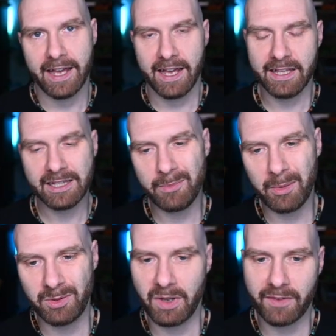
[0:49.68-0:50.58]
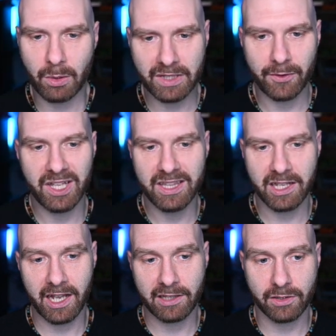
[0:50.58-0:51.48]
And at the moment, we have quite a few
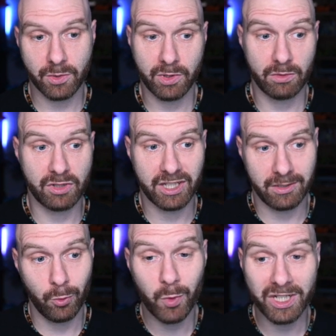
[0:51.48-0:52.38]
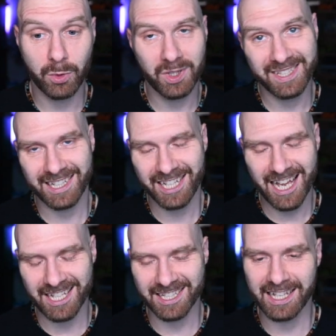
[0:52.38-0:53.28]
indicators which would, which would
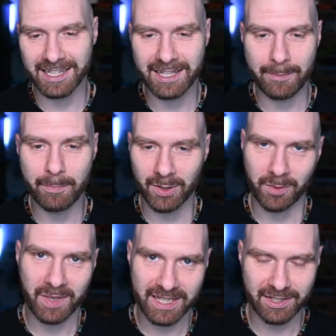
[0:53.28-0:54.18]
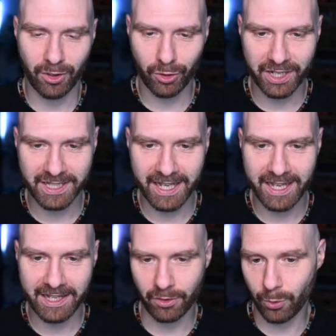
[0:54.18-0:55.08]
suggest that the bottom is already
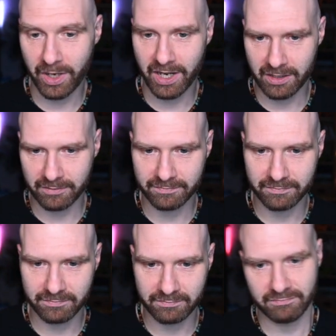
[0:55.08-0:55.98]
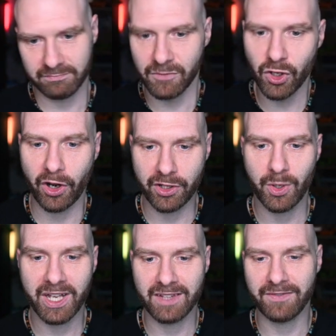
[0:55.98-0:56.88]
in or we are going to
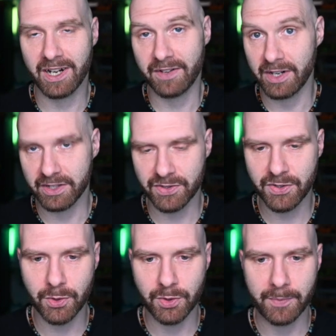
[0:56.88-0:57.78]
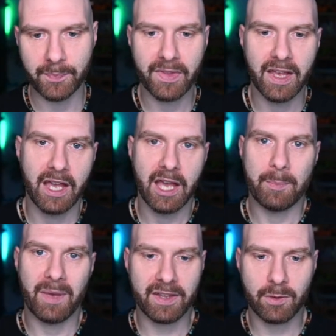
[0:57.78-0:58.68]
hit it very, very soon.
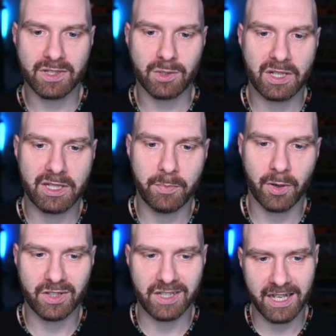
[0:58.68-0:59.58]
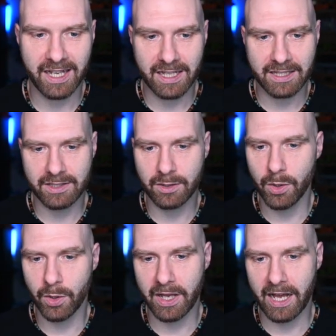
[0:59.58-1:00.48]
But I think what's quite important is to
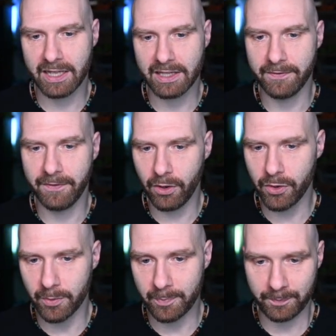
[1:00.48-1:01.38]
look at the volume.